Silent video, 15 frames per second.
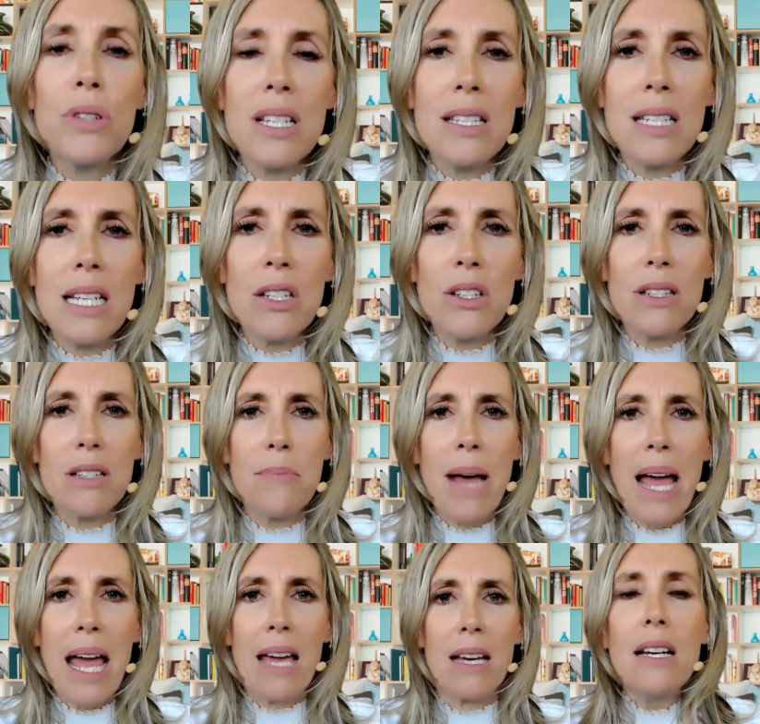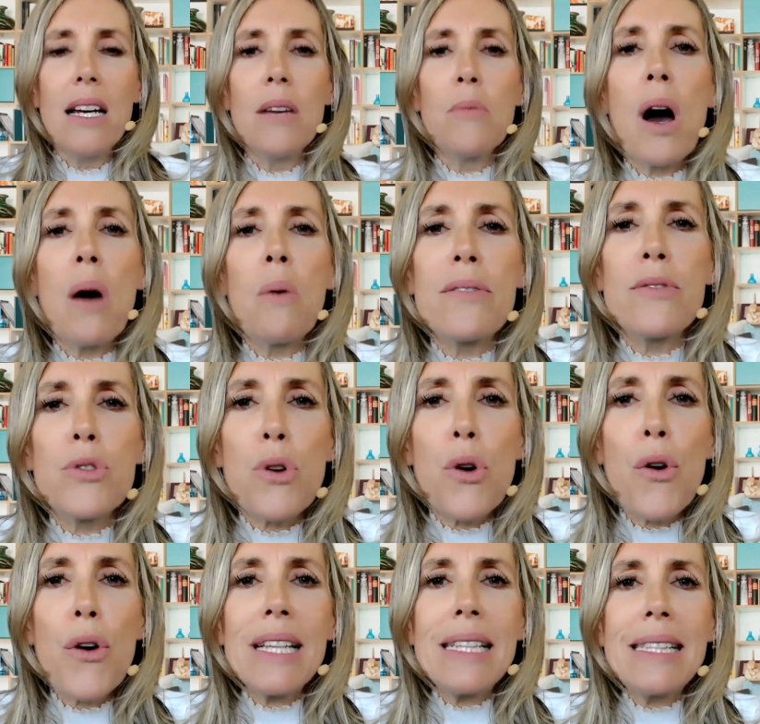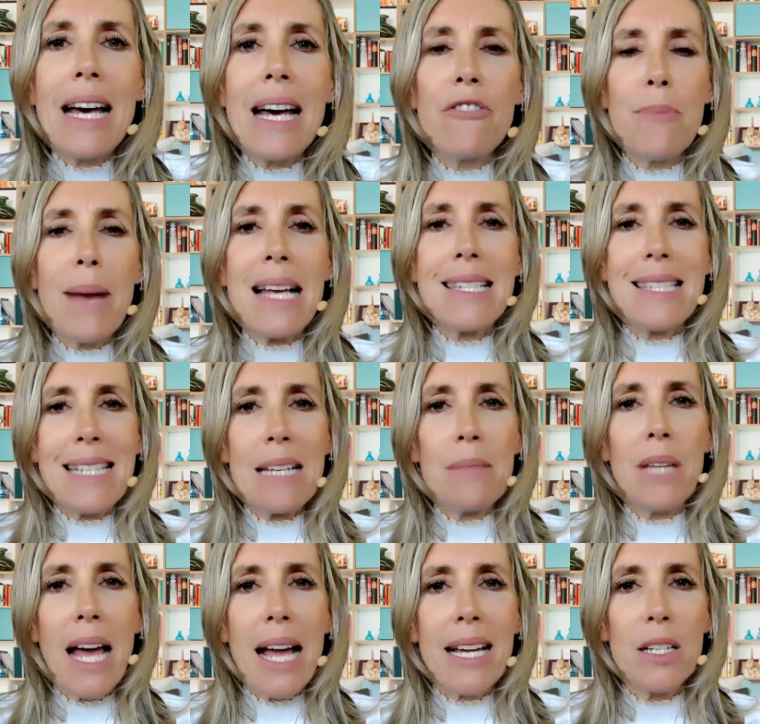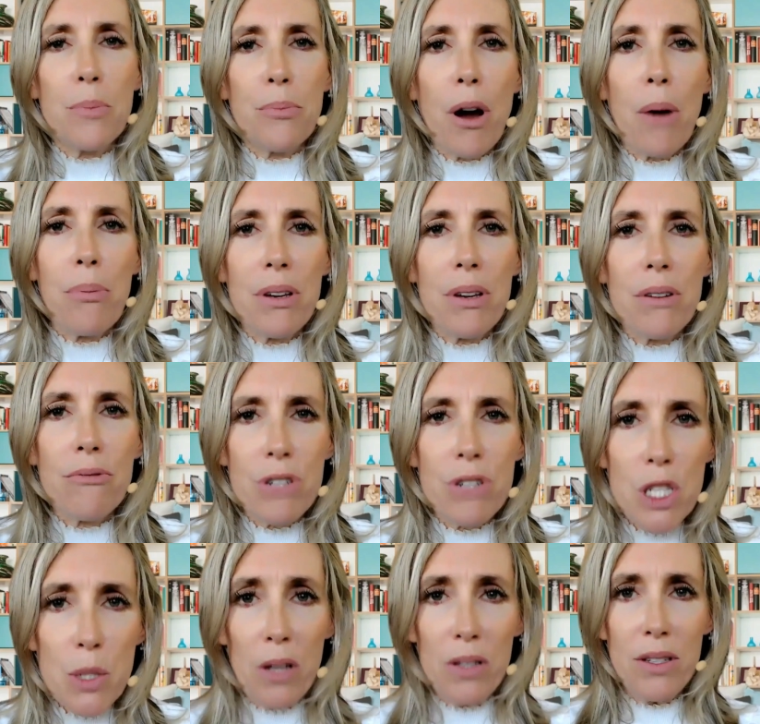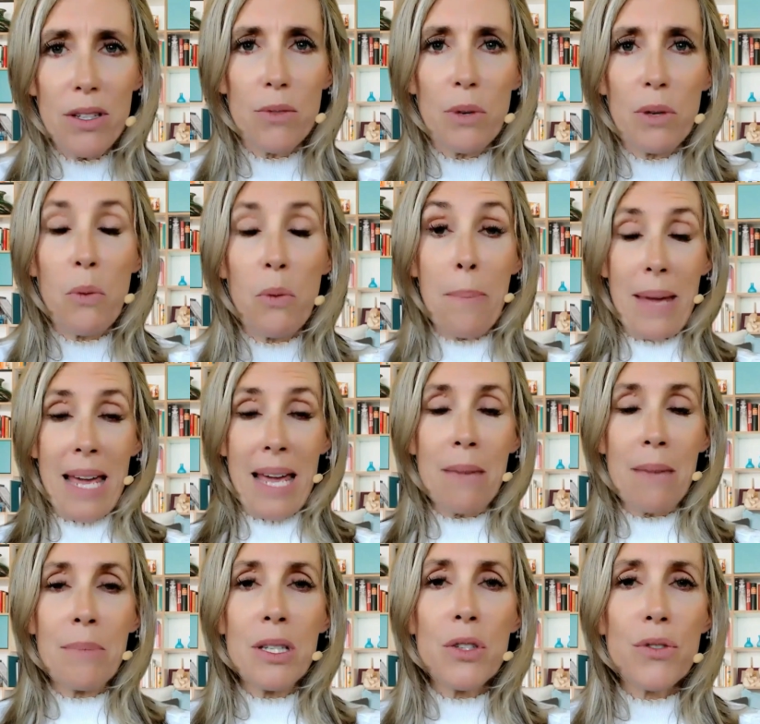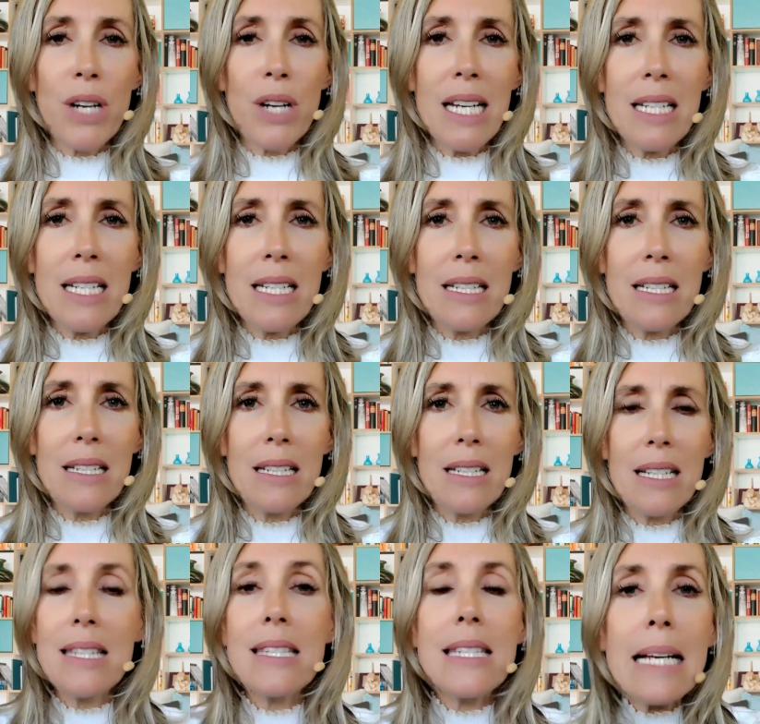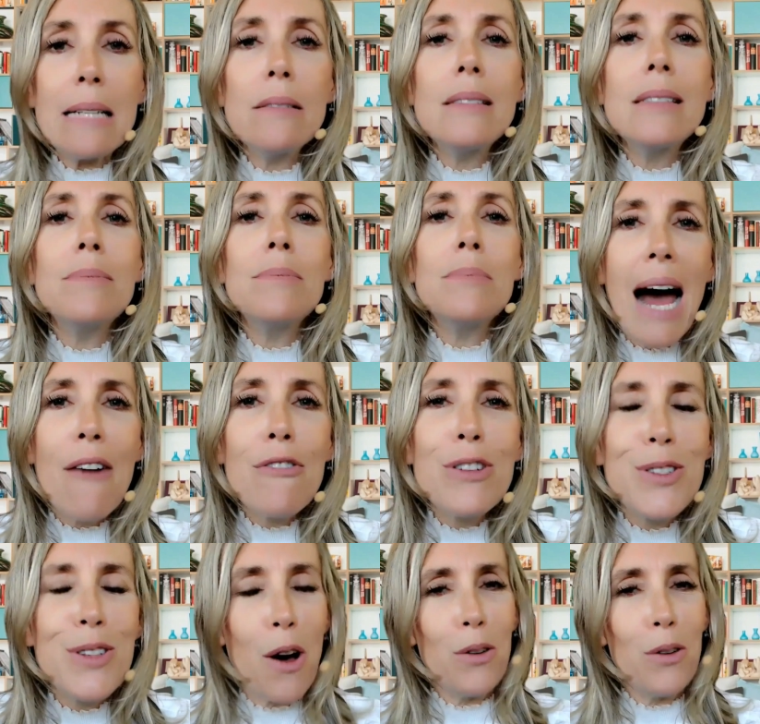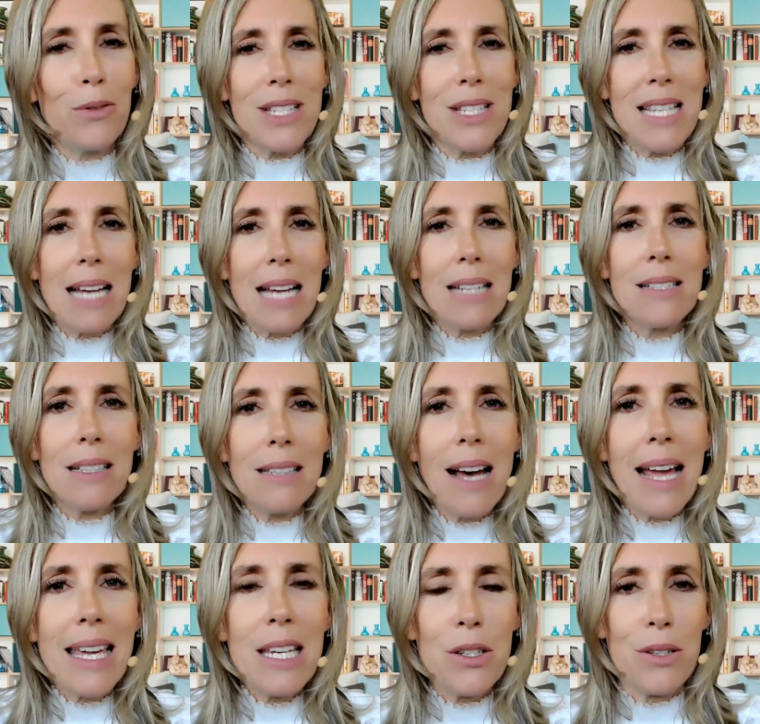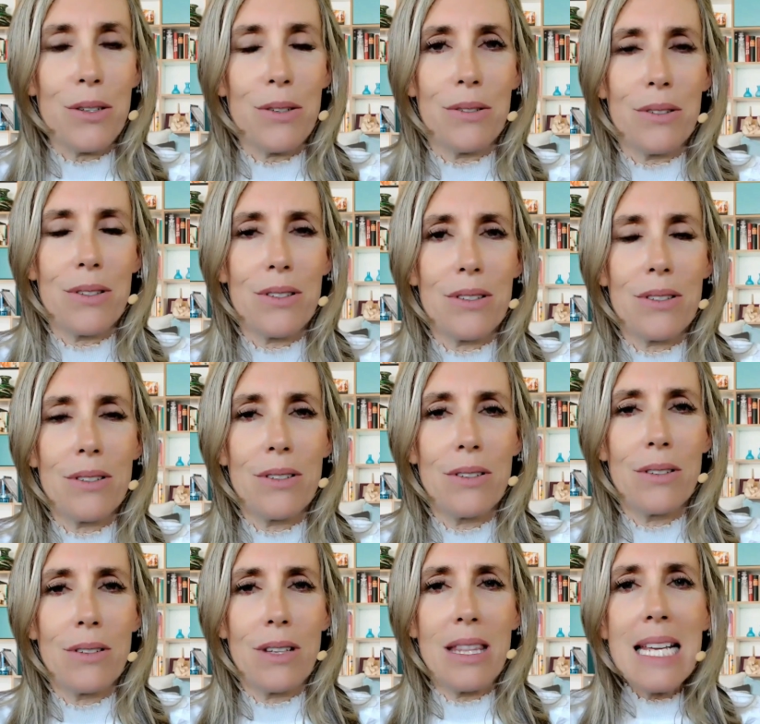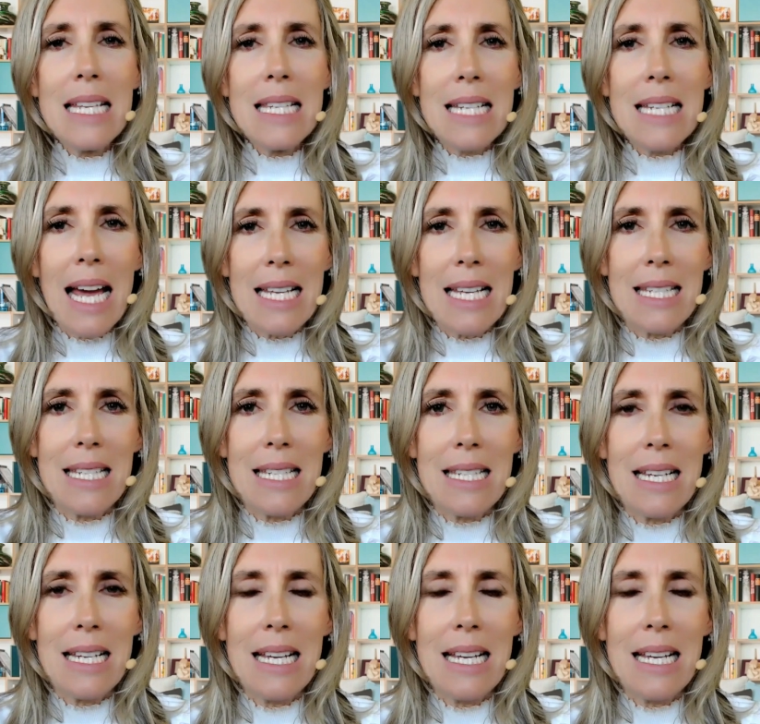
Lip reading: distinction to make. And while withdrawing love may seem like an appropriate response when we're being mistreated, it seldom resolves the underlying issues. In these cases,